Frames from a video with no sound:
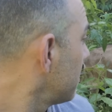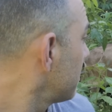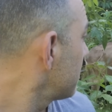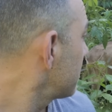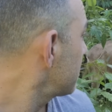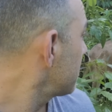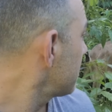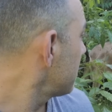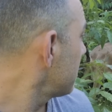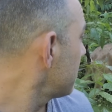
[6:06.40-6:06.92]

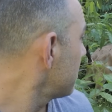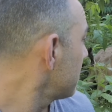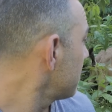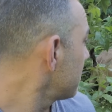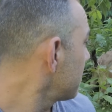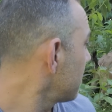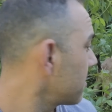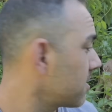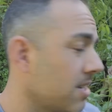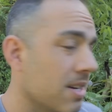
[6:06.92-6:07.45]
She
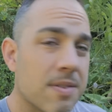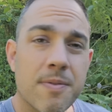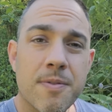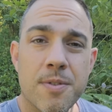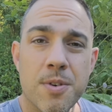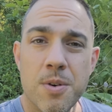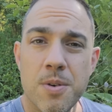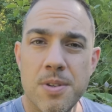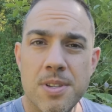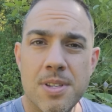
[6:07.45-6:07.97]
does eat
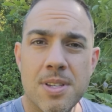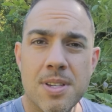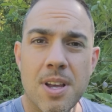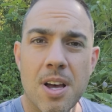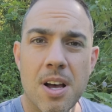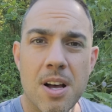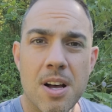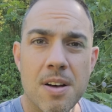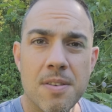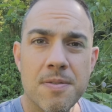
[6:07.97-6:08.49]
fruit and
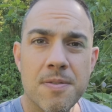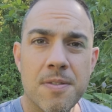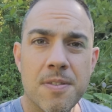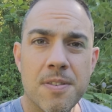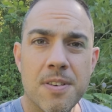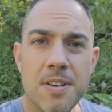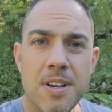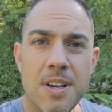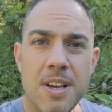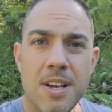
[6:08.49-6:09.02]

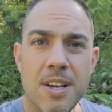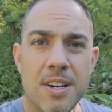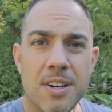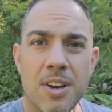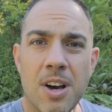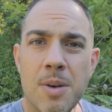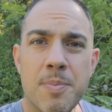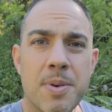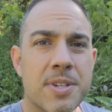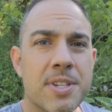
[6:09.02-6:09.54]
stuff.
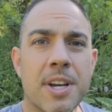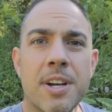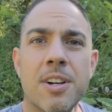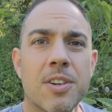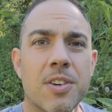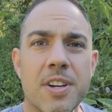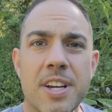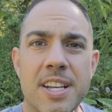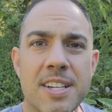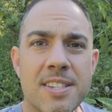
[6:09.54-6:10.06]
Not
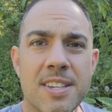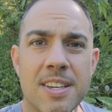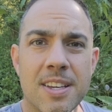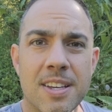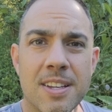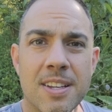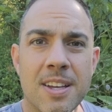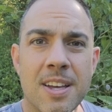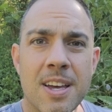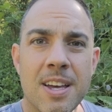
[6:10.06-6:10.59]
particularly
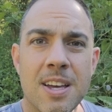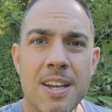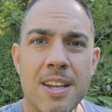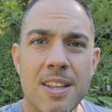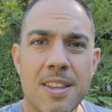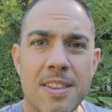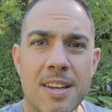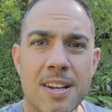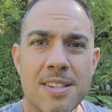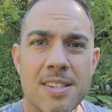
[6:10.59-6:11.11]
into
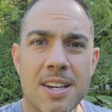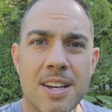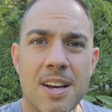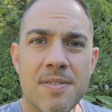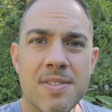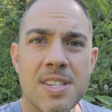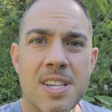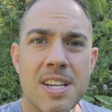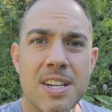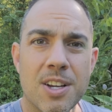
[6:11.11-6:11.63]
things that
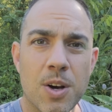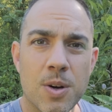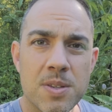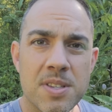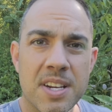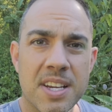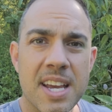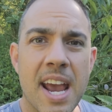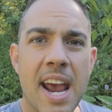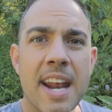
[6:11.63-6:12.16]
I've seen
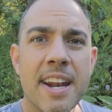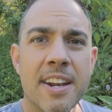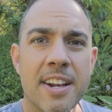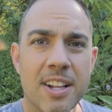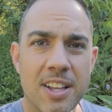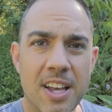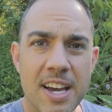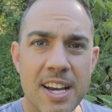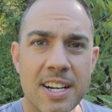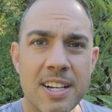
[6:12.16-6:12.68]
goats in Canada
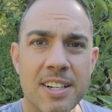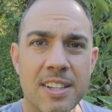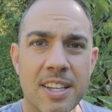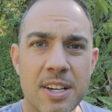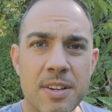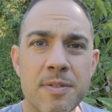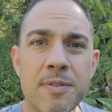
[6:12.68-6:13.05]
like